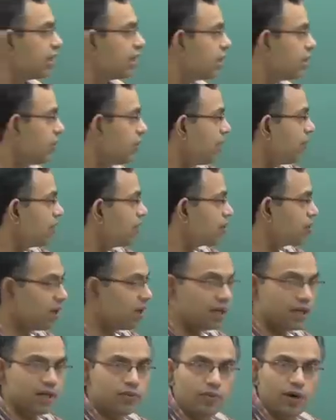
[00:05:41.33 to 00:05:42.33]
you have a
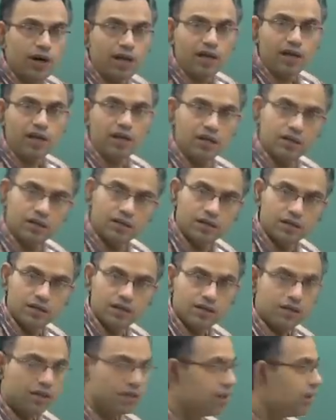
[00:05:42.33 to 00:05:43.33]
solid wall
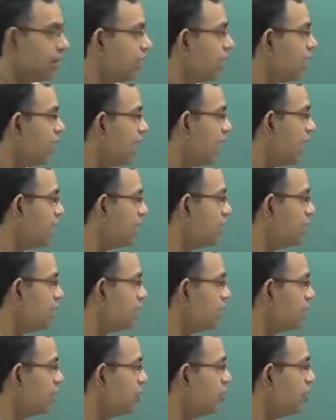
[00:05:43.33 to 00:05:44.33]
and
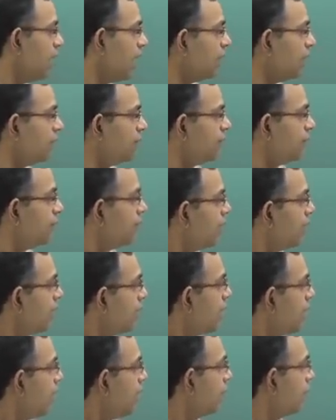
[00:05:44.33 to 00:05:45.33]
you have
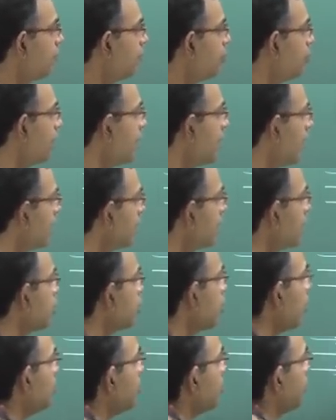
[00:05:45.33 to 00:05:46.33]
a fluid at the
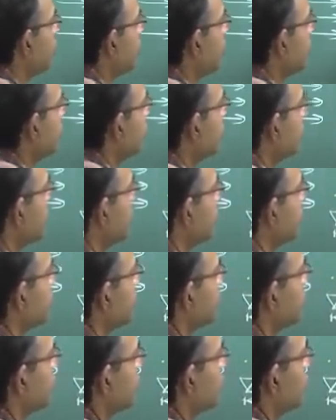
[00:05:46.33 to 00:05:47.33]
top of it?
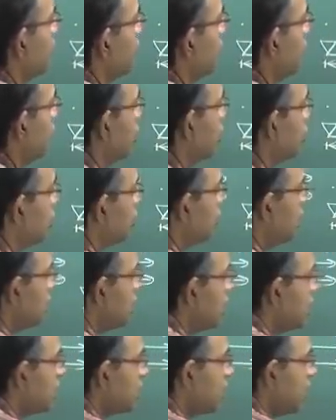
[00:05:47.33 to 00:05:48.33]
So, this
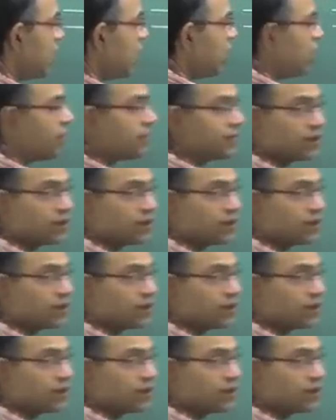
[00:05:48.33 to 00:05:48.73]
is K of